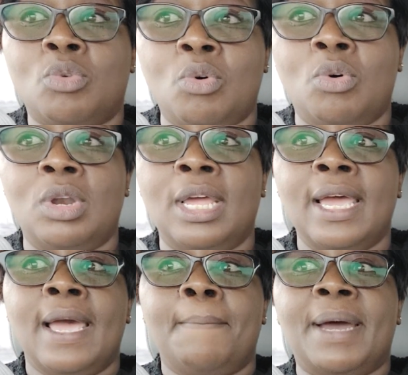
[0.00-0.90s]
school.
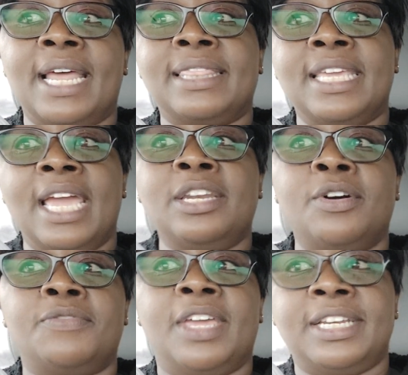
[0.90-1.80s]
But at the end
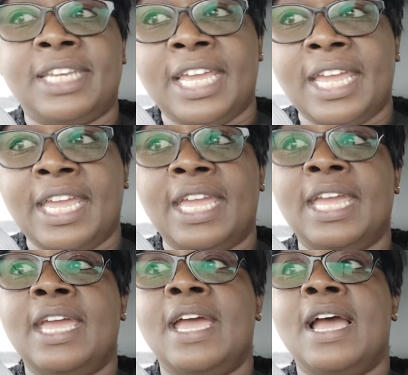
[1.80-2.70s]
of the day,
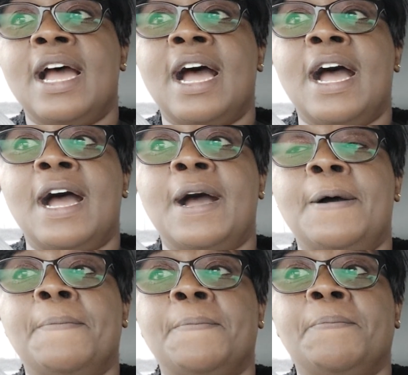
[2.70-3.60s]
uh,